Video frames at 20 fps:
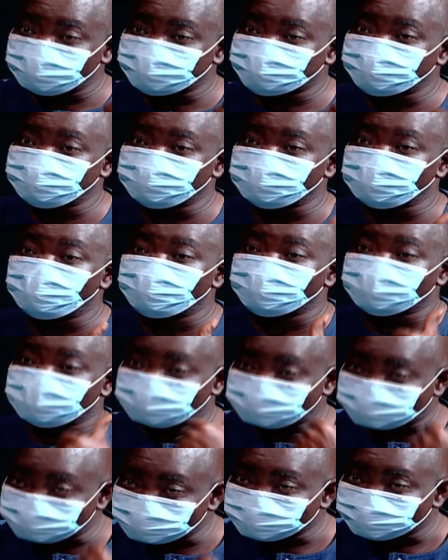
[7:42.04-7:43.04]
it will be
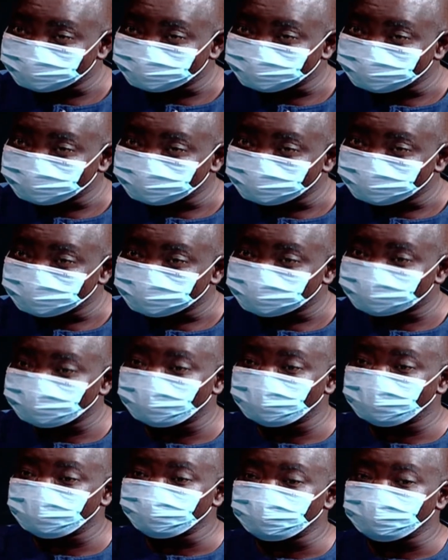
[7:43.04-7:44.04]
honored.
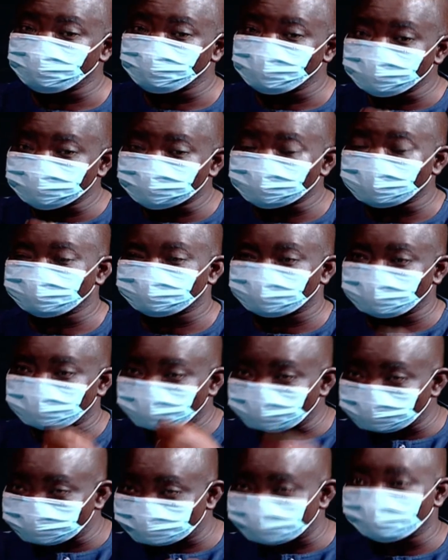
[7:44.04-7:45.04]
So if the minister is
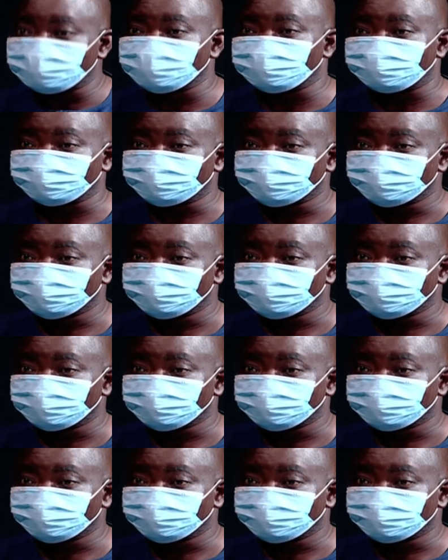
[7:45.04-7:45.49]
telling us today